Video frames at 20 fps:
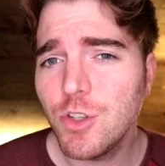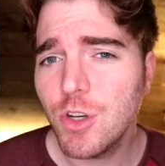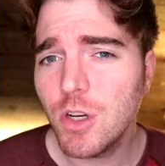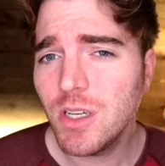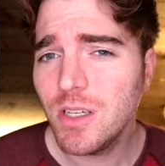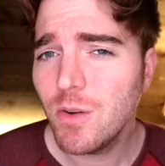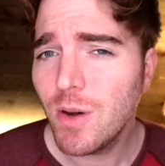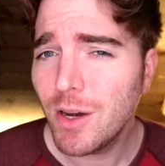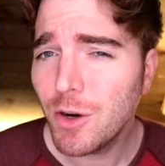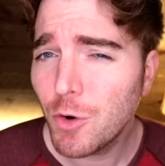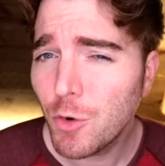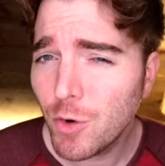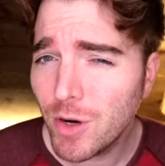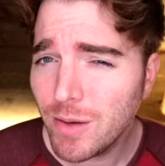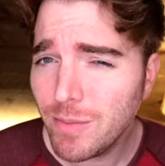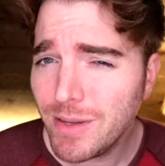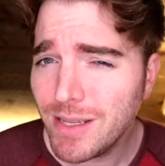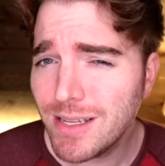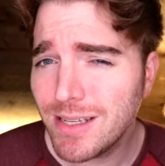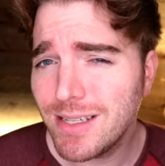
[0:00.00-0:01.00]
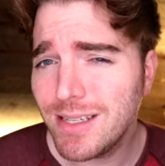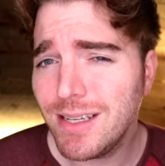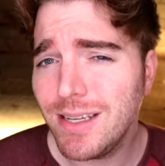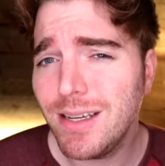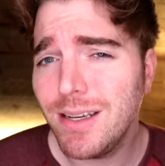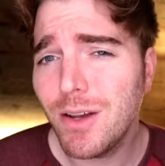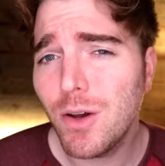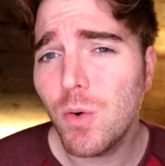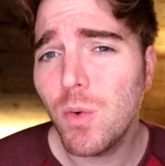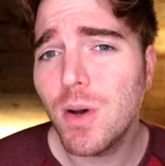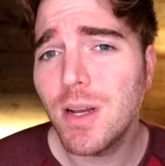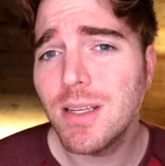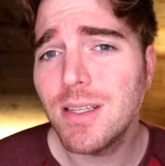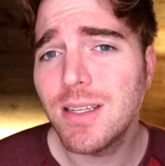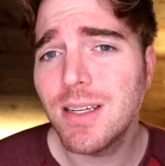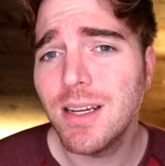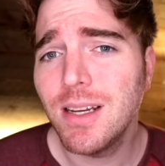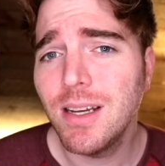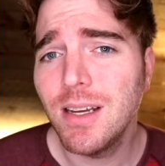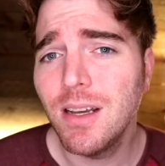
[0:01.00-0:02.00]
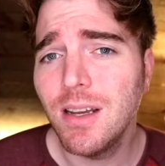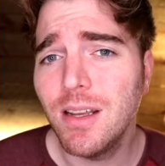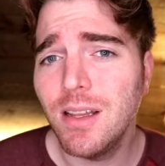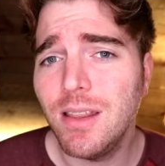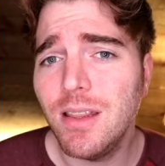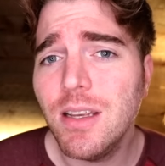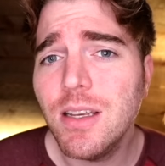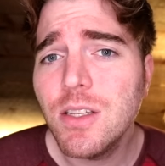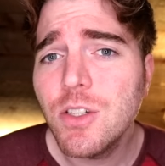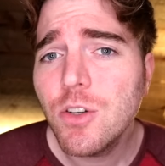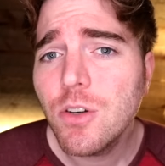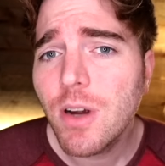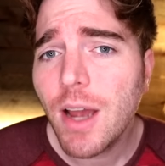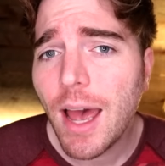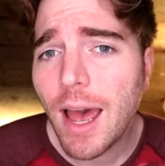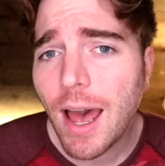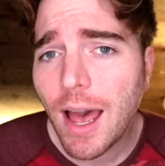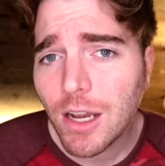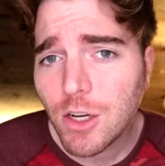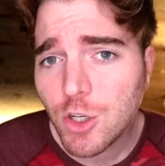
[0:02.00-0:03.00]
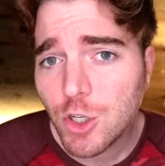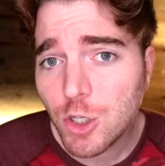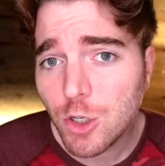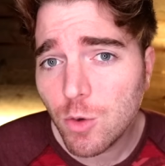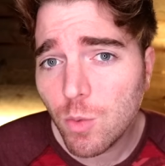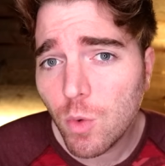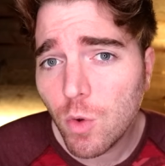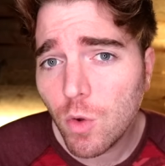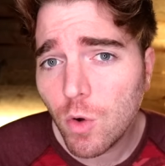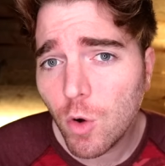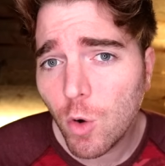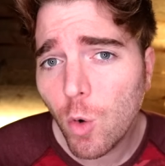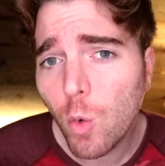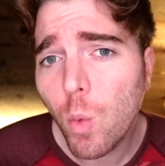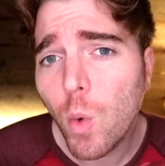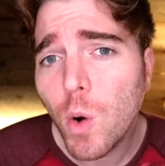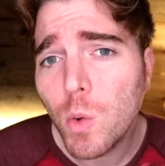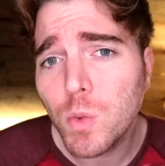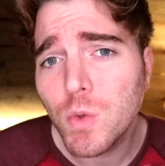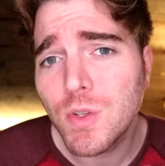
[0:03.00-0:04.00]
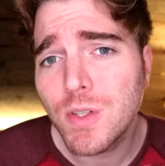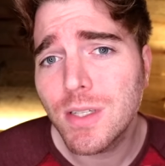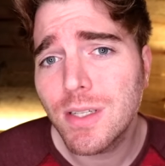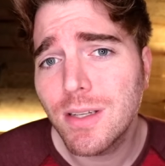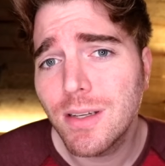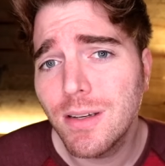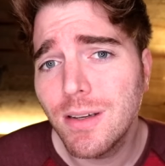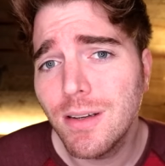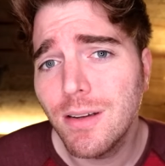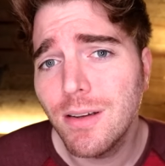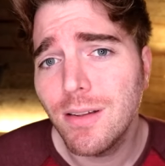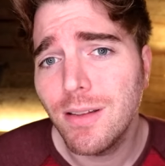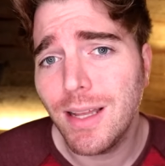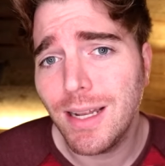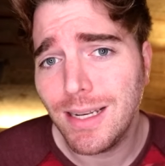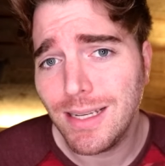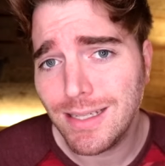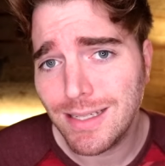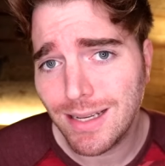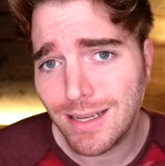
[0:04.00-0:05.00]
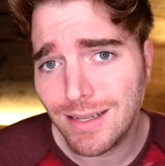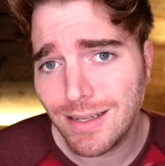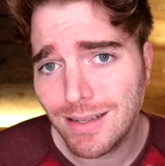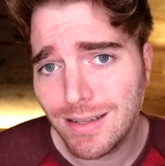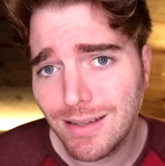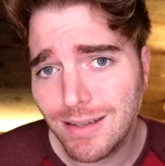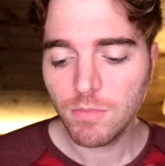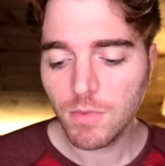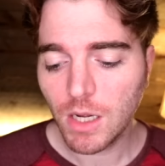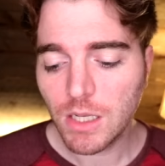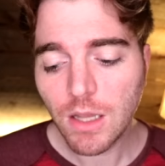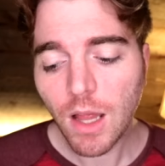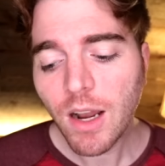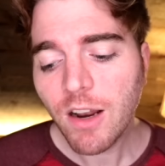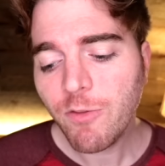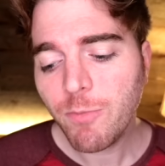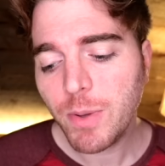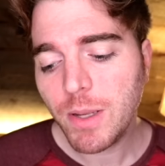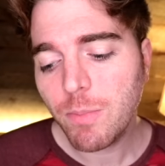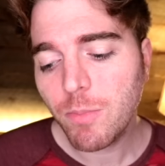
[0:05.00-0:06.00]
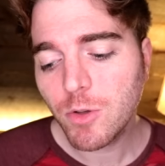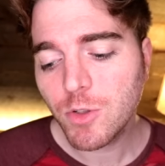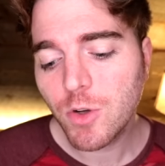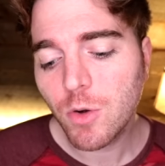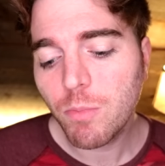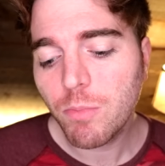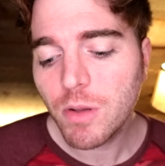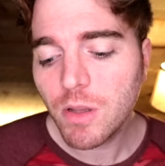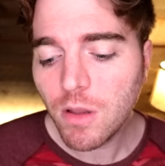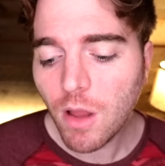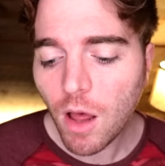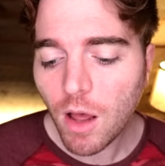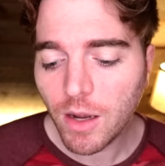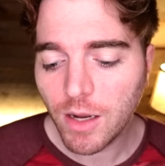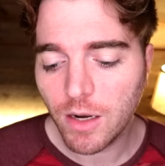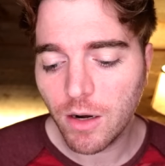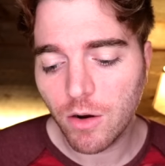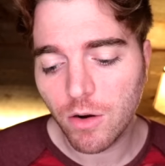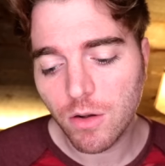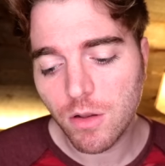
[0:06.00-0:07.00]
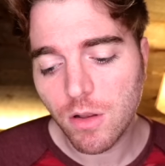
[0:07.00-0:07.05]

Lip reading: show you how creepy the CEO was, these are actual quotes that he said. A lot of people don't belong in our